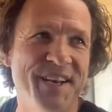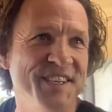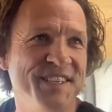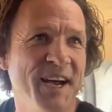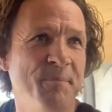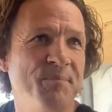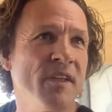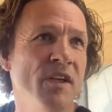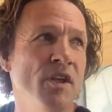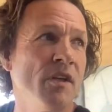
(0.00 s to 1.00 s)
we didn't um,
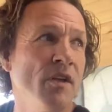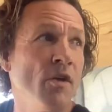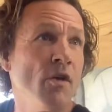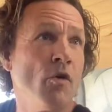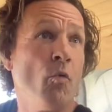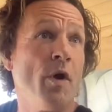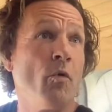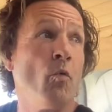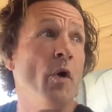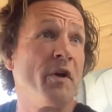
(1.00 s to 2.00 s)

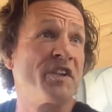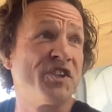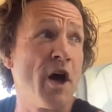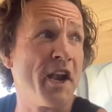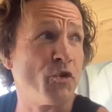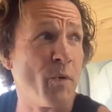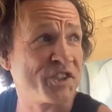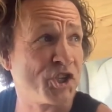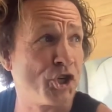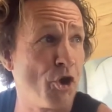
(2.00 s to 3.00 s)
we're excited to
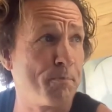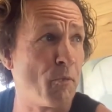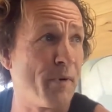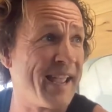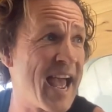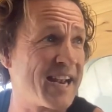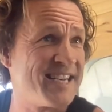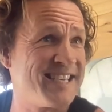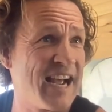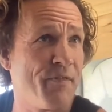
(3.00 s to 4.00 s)
execute, but we
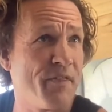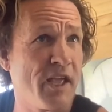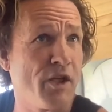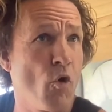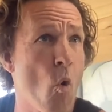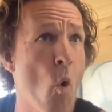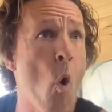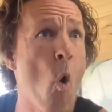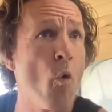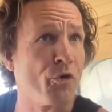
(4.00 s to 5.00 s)
hadn't done the
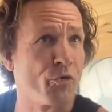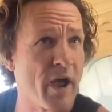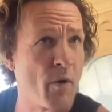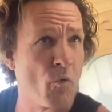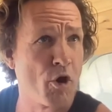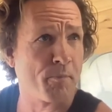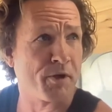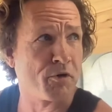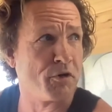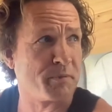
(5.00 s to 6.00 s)
all the groundwork
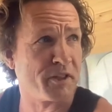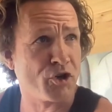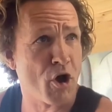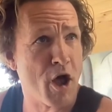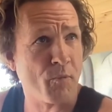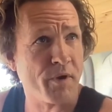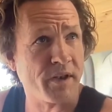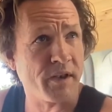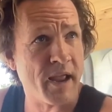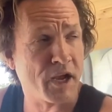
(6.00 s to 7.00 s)
because by the time we
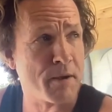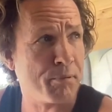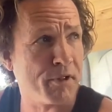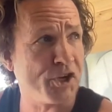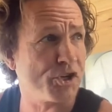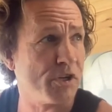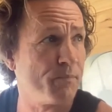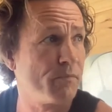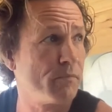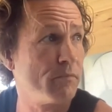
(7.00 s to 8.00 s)
hit completion,
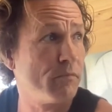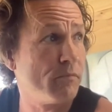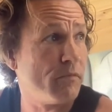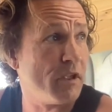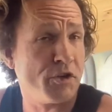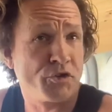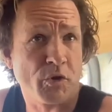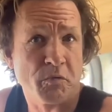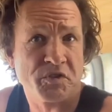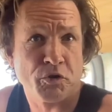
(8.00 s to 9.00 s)
the
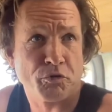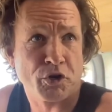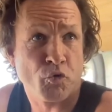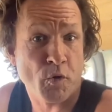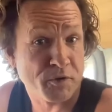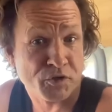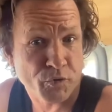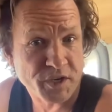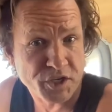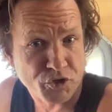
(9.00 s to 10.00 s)
industry was still not equipped to
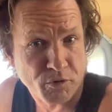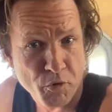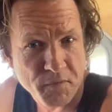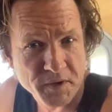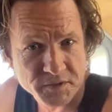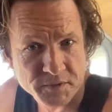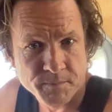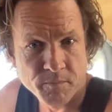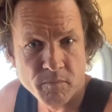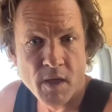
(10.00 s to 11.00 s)
screen digital right. movies,
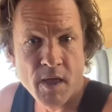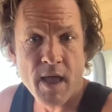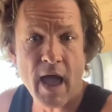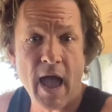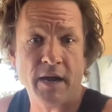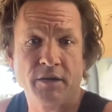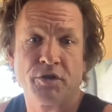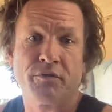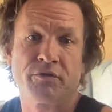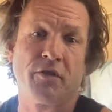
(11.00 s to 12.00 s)
and
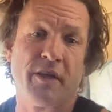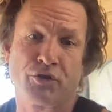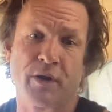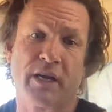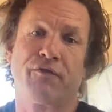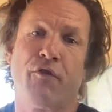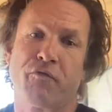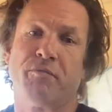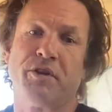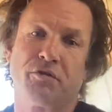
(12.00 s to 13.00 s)
to then transfer
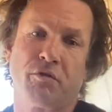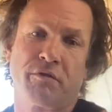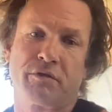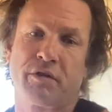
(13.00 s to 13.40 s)
from digital to,